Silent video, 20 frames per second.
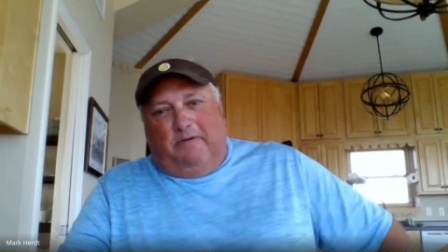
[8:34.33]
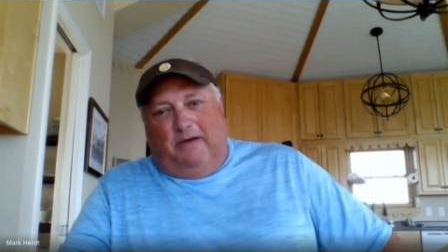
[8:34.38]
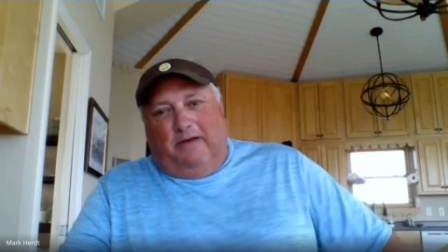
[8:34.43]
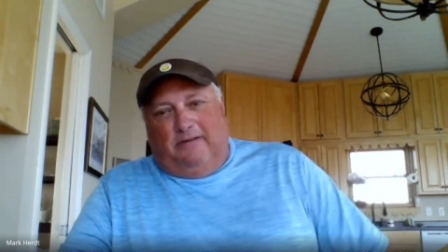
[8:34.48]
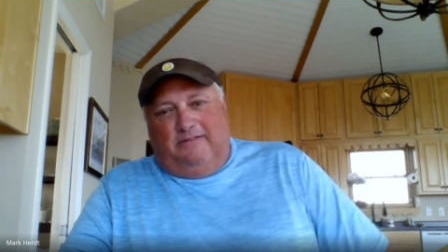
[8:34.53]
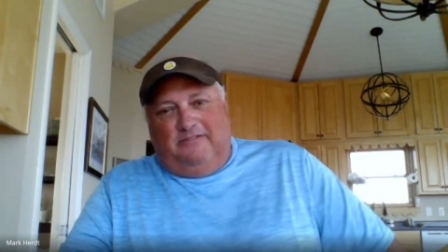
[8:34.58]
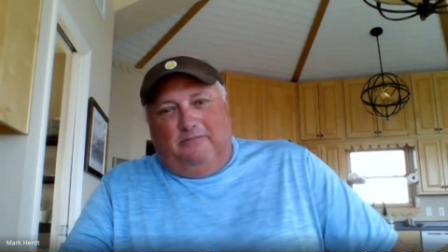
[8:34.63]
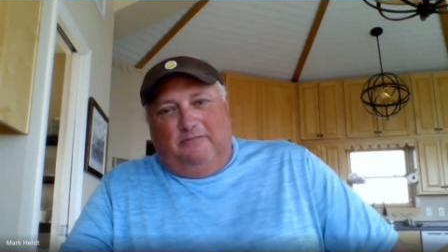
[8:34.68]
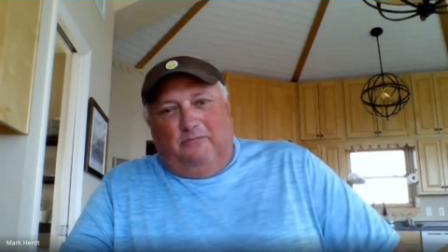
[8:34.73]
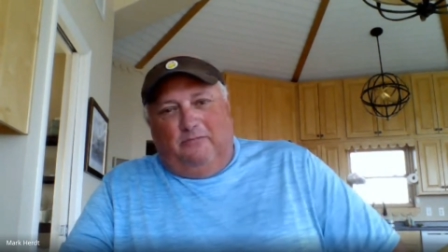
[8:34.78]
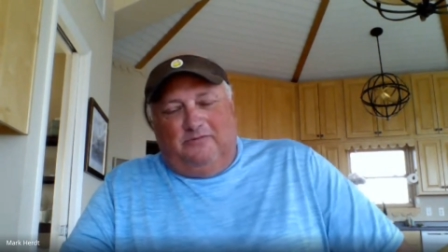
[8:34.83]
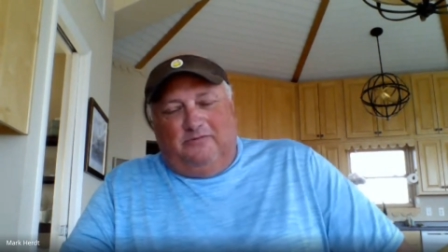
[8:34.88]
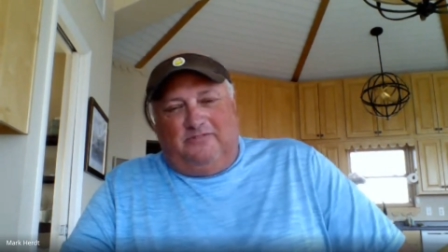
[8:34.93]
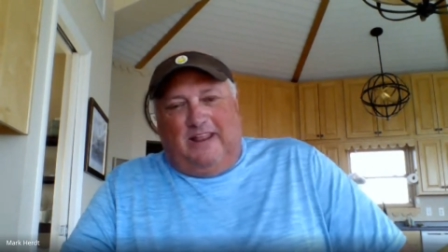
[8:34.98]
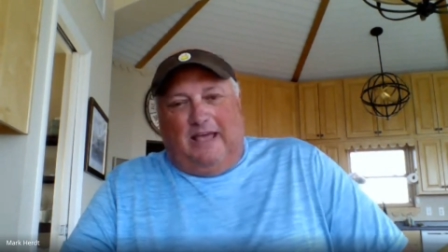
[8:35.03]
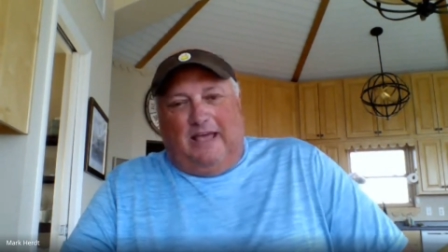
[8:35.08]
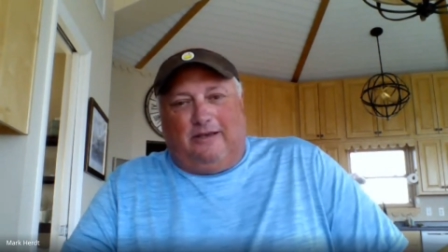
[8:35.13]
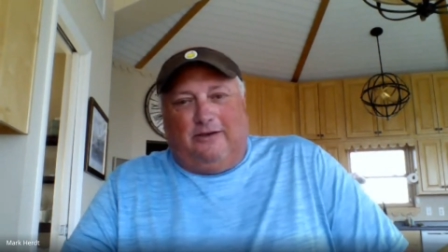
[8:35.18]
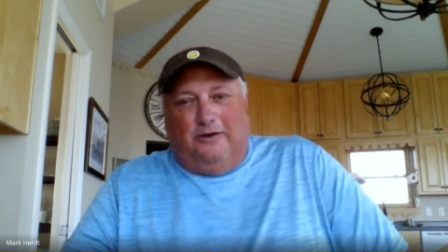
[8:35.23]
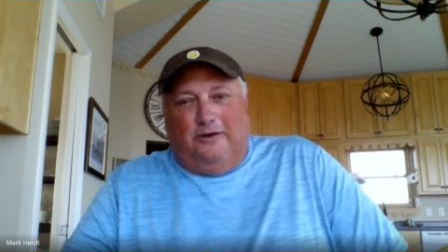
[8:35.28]
but it was
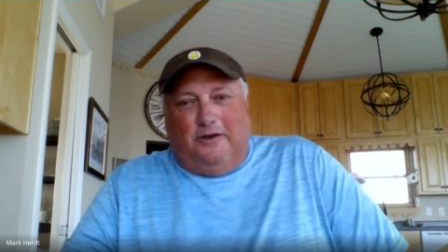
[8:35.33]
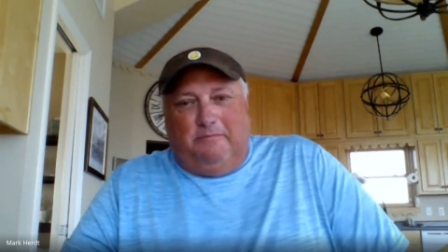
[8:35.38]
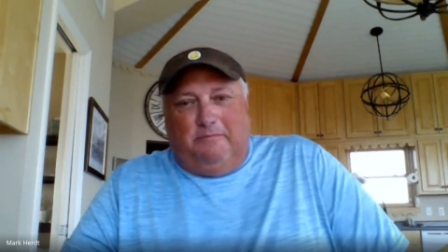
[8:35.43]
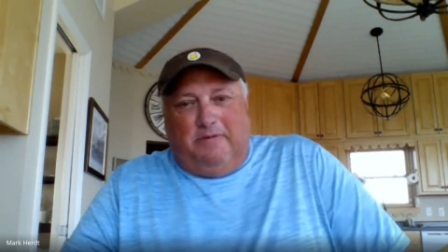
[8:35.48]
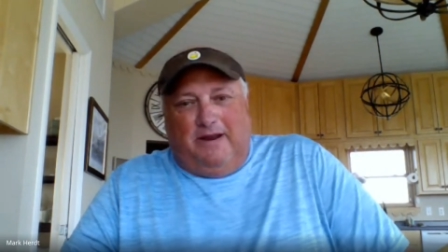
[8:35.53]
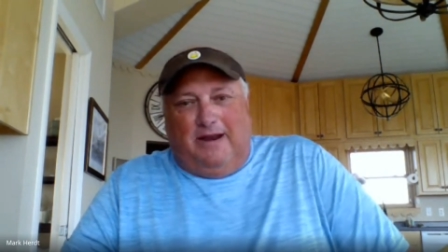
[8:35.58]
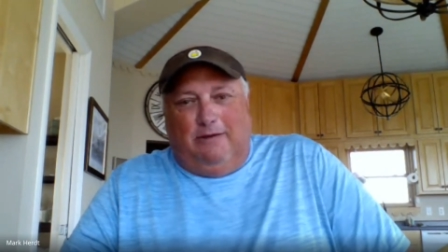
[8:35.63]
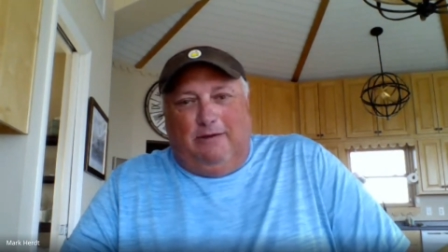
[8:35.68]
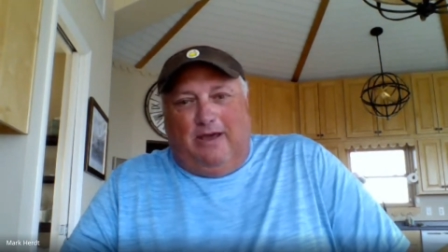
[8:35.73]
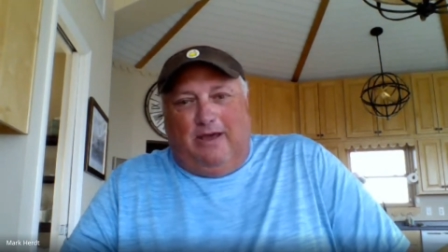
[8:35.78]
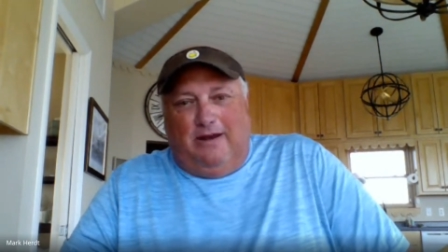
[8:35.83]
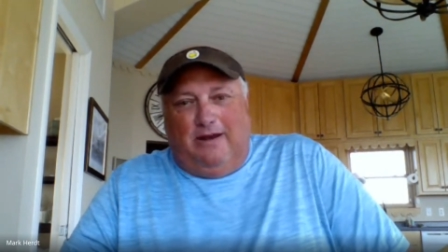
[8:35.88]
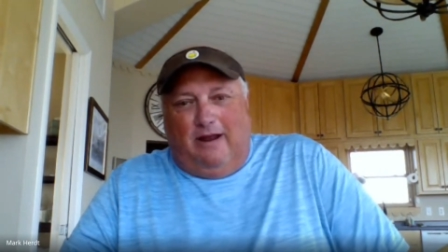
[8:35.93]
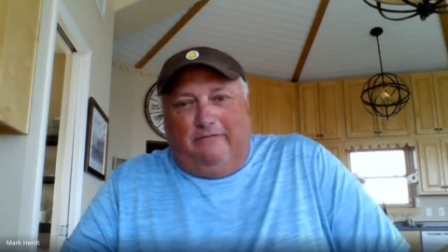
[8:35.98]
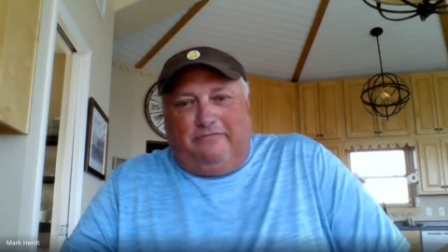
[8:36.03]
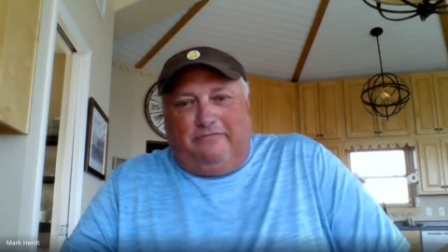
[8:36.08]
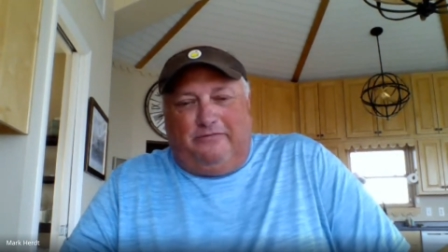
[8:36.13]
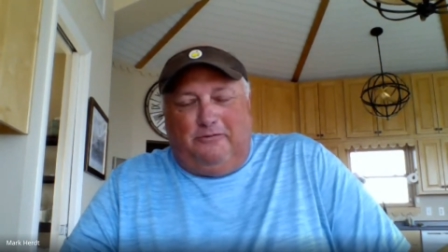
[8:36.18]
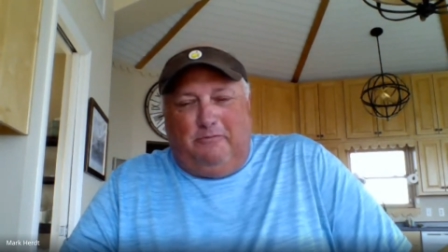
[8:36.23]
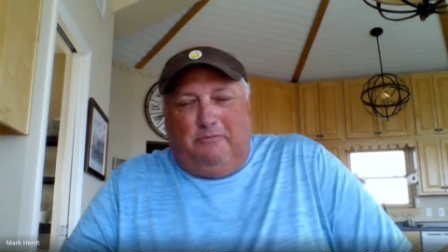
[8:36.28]
not good. But anyway,
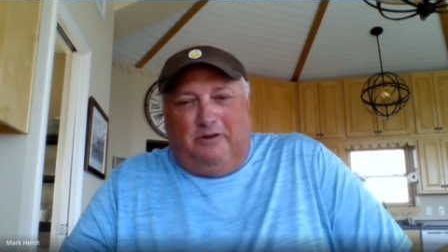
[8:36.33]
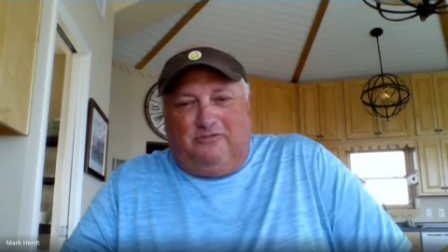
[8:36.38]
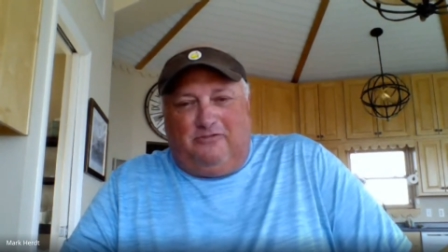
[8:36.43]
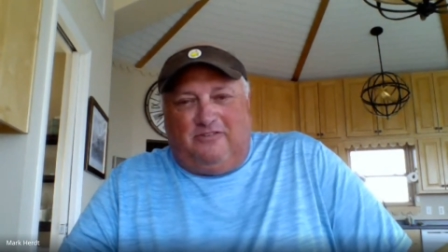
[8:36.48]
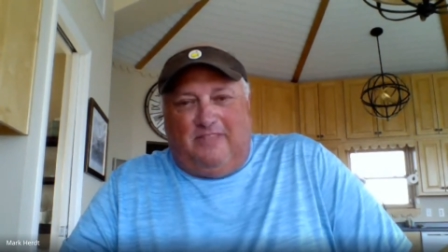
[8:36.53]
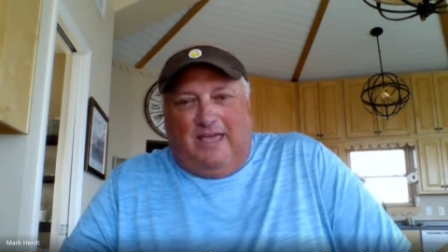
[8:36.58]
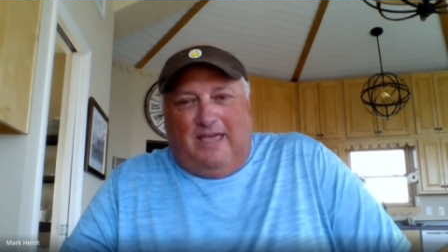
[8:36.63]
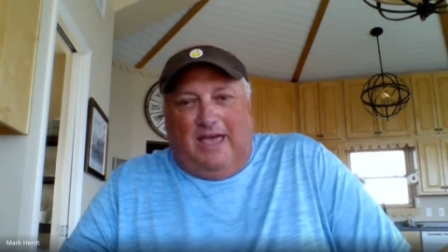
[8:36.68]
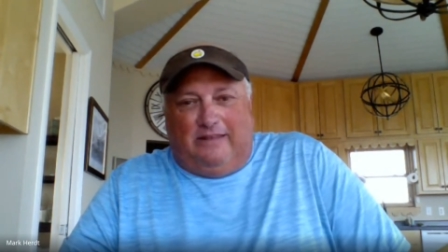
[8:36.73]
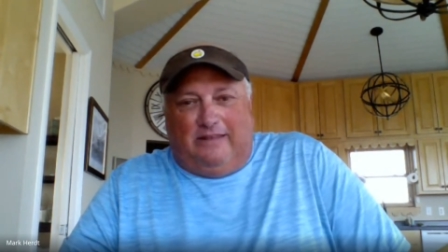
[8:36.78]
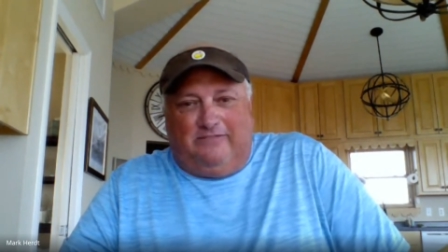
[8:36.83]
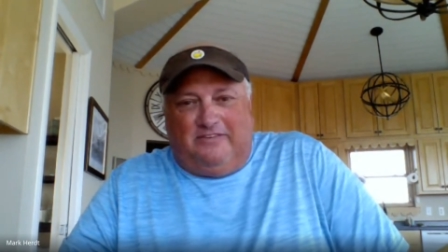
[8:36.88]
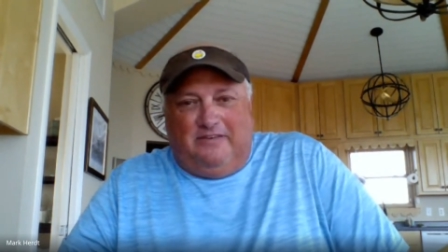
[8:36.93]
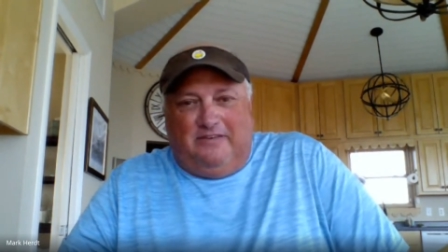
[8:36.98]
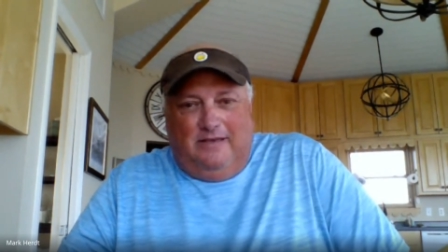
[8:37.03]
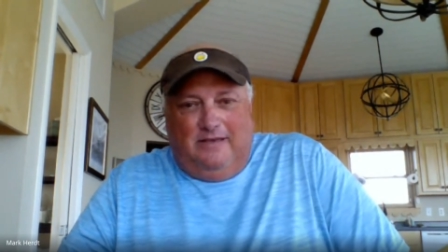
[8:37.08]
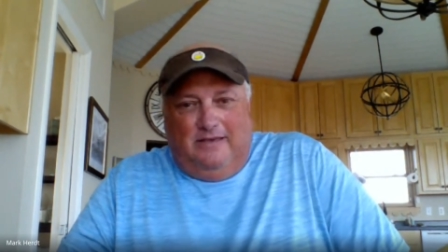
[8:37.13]
enough too much of that.